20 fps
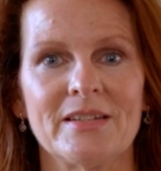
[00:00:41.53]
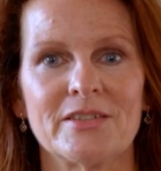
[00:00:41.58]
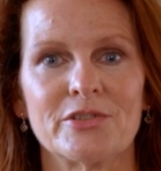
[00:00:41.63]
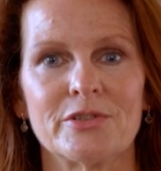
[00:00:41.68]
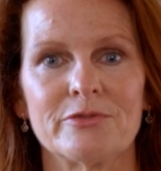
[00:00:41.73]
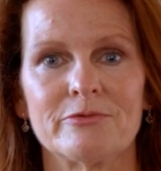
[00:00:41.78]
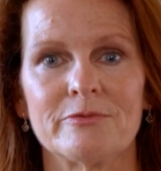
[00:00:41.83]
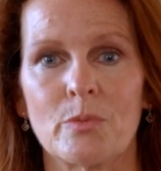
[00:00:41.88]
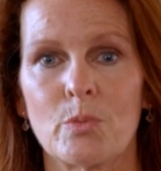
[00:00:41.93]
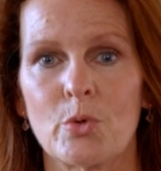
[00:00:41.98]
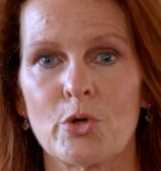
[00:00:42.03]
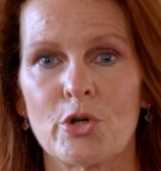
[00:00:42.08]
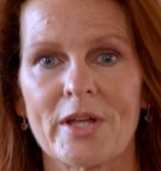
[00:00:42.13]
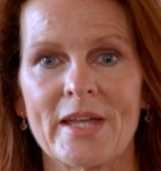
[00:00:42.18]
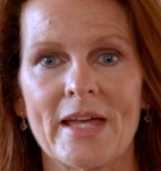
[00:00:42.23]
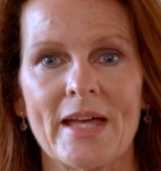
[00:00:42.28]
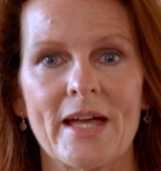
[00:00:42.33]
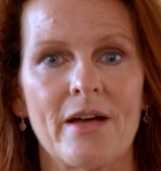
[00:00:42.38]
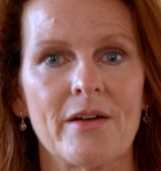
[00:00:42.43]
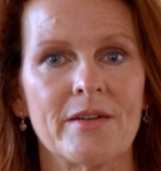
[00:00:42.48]
to
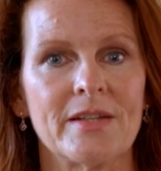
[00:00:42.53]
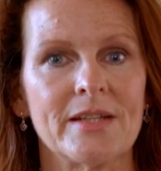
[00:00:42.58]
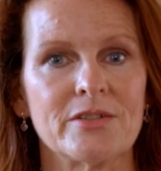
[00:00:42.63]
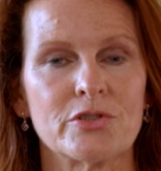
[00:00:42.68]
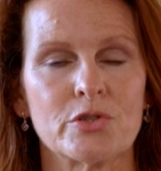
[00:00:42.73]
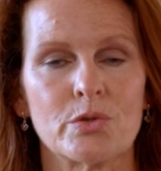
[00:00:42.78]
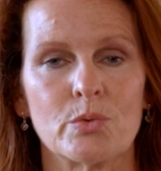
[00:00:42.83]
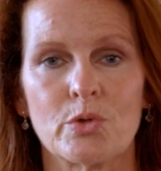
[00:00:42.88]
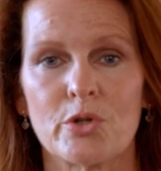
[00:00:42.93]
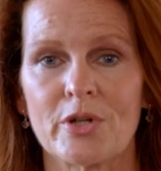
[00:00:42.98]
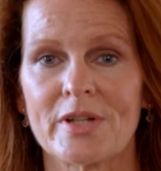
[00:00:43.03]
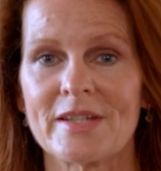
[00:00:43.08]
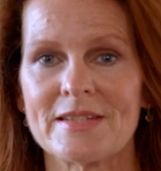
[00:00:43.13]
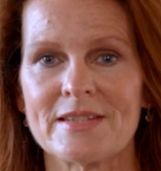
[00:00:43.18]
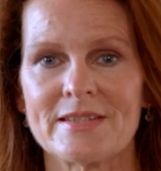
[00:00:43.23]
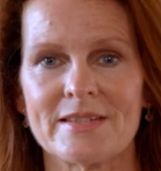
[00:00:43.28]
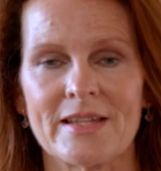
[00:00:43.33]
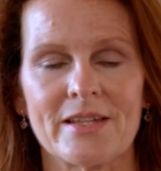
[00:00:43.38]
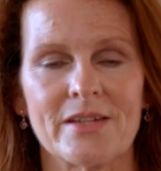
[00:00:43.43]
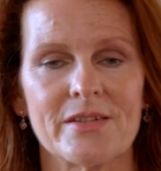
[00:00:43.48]
work out and to work
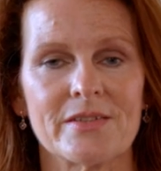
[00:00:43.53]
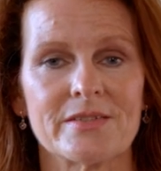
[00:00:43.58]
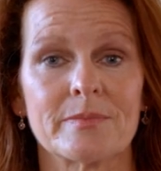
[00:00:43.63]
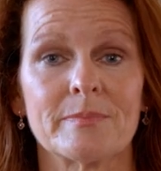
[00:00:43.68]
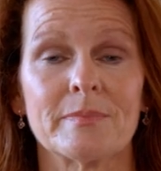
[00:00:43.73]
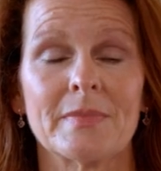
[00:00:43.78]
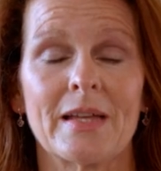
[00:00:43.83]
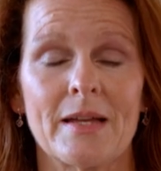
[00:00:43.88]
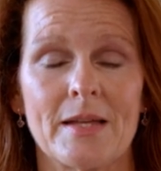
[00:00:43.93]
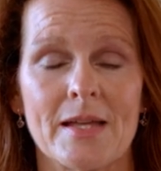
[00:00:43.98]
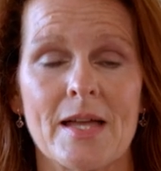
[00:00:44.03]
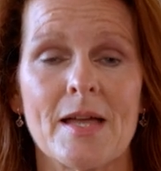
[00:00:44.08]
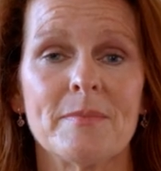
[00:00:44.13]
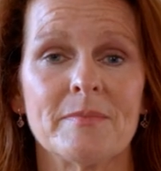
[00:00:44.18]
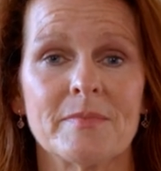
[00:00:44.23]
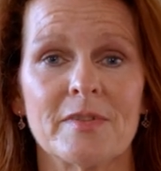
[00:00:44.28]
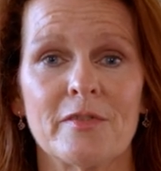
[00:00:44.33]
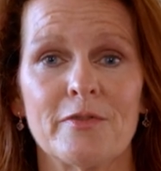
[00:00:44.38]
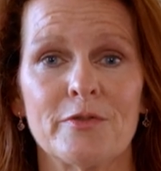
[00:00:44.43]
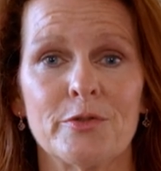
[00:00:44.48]
in sales, I
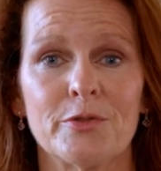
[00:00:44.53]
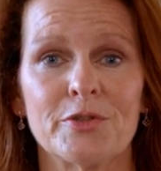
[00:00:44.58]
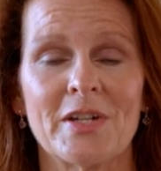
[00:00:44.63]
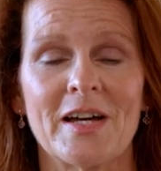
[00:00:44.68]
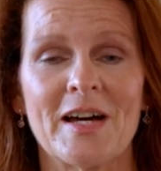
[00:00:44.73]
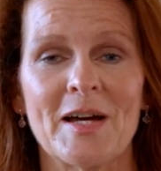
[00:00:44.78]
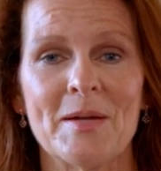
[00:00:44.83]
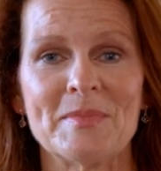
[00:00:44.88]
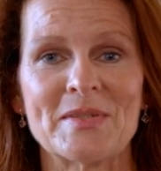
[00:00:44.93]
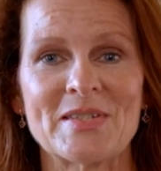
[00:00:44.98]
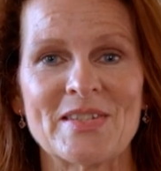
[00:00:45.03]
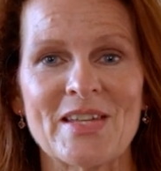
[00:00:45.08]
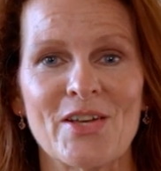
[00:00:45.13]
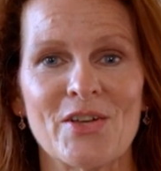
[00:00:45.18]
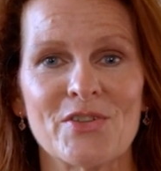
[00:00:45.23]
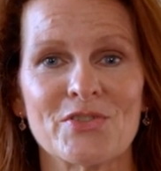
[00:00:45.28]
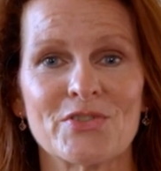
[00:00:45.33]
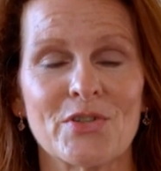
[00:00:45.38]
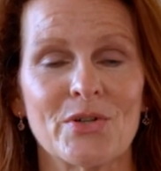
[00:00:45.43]
am a full-time sales.